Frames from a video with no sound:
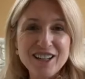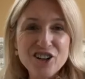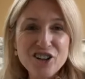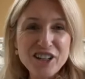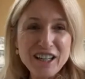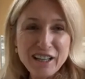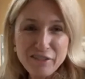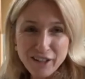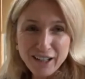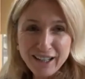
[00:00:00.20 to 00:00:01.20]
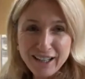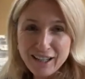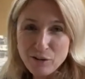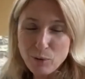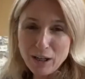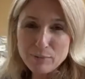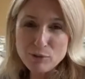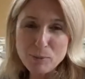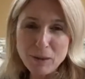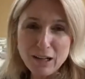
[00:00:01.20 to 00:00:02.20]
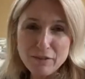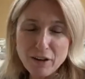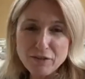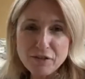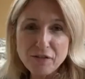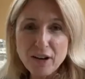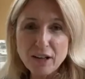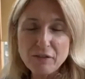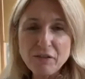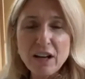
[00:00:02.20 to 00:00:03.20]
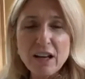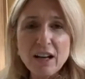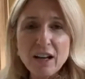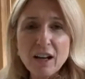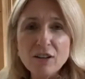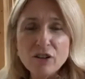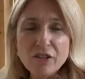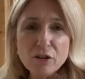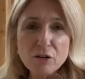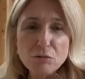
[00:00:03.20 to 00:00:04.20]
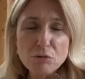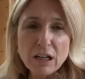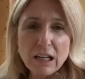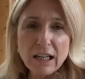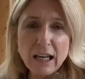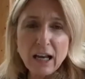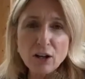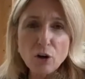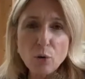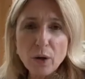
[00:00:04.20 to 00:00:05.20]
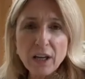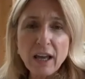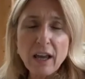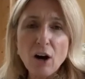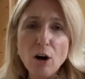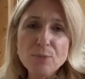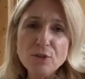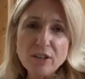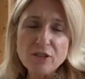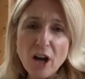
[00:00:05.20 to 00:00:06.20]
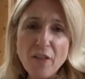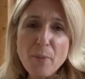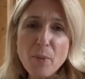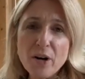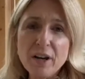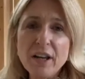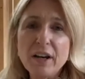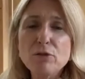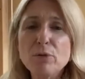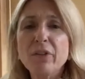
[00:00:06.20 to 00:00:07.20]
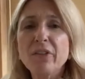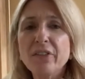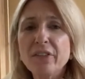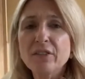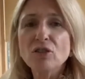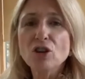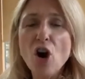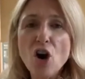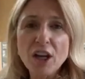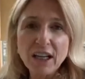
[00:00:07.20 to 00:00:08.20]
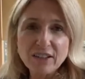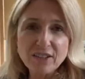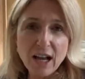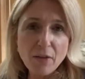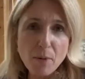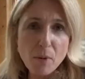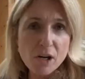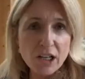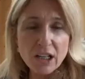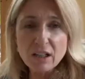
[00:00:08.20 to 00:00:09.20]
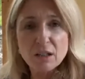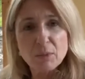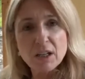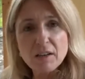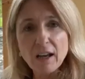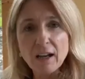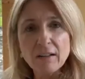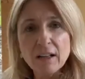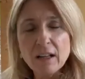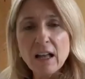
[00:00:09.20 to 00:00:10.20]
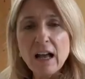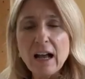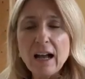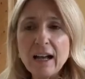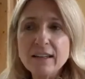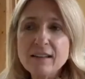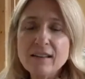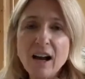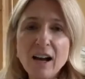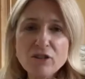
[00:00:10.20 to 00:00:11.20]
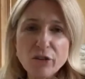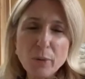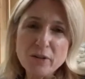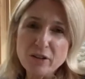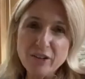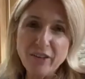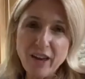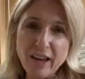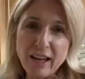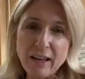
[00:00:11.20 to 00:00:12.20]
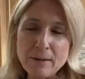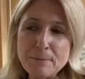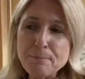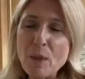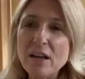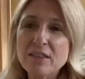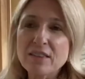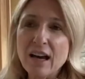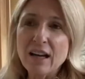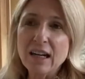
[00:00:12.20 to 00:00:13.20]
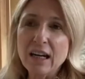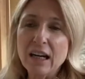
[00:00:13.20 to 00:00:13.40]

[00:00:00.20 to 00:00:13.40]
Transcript: Good evening. Welcome to my live after five. Just a really quick update on the market. Everyone's talking down the market in the media. And I just wanted to say that